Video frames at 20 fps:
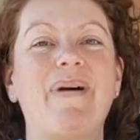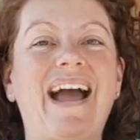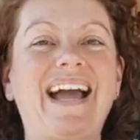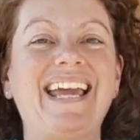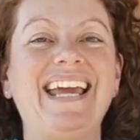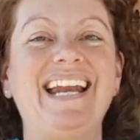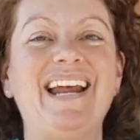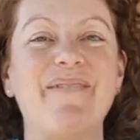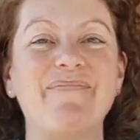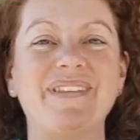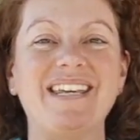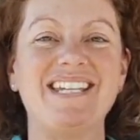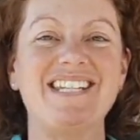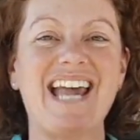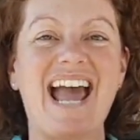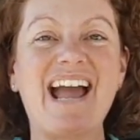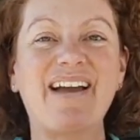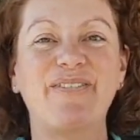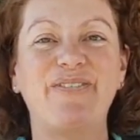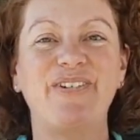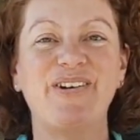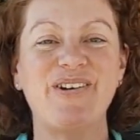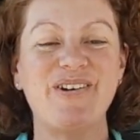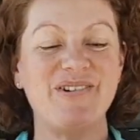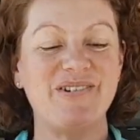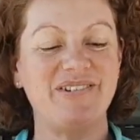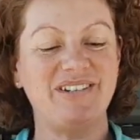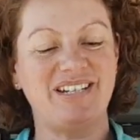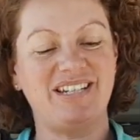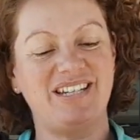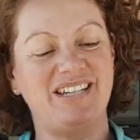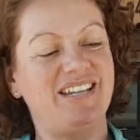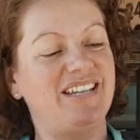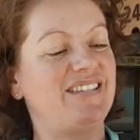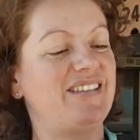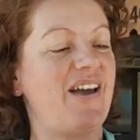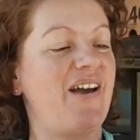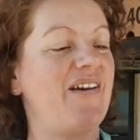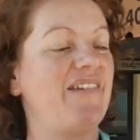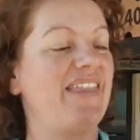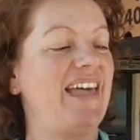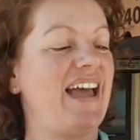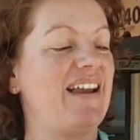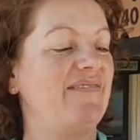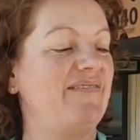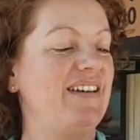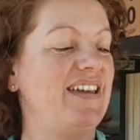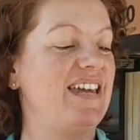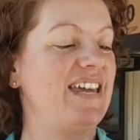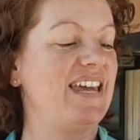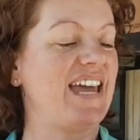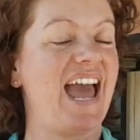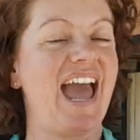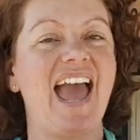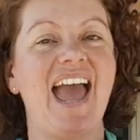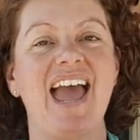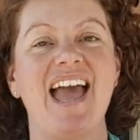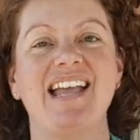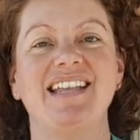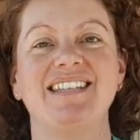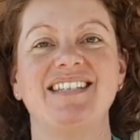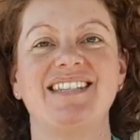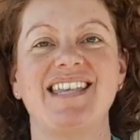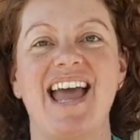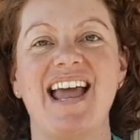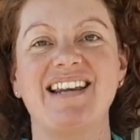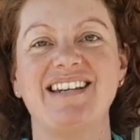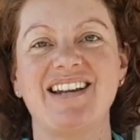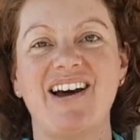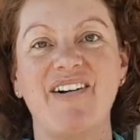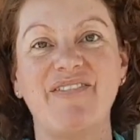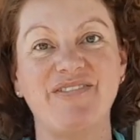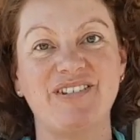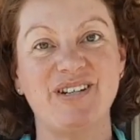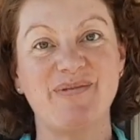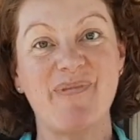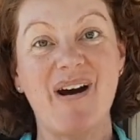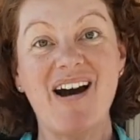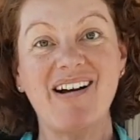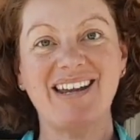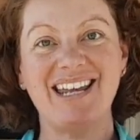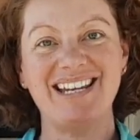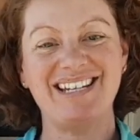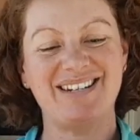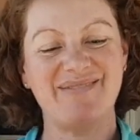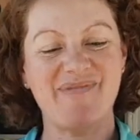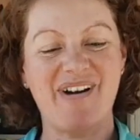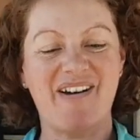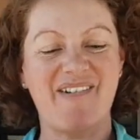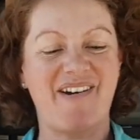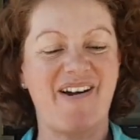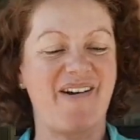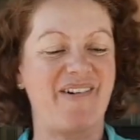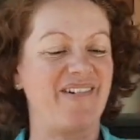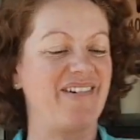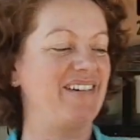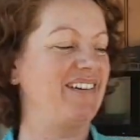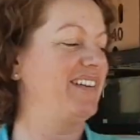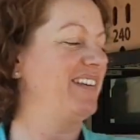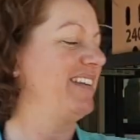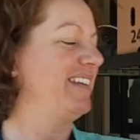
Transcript: Packing up the jackfruit so that we can send off to market tomorrow.